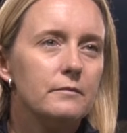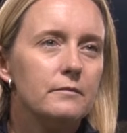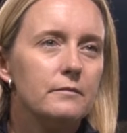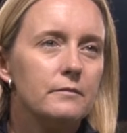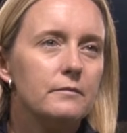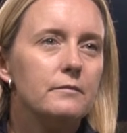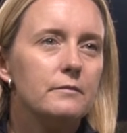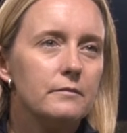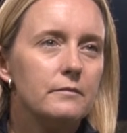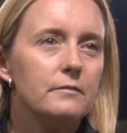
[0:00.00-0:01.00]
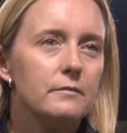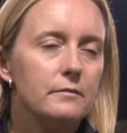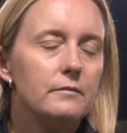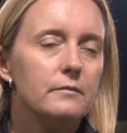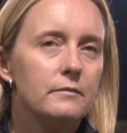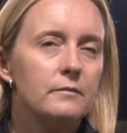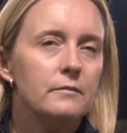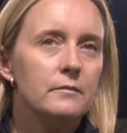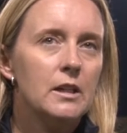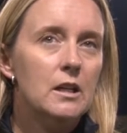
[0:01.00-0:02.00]
play in the next
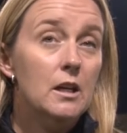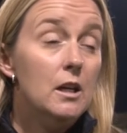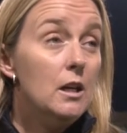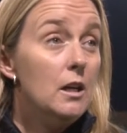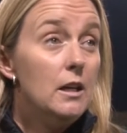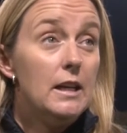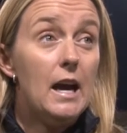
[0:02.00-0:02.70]
round?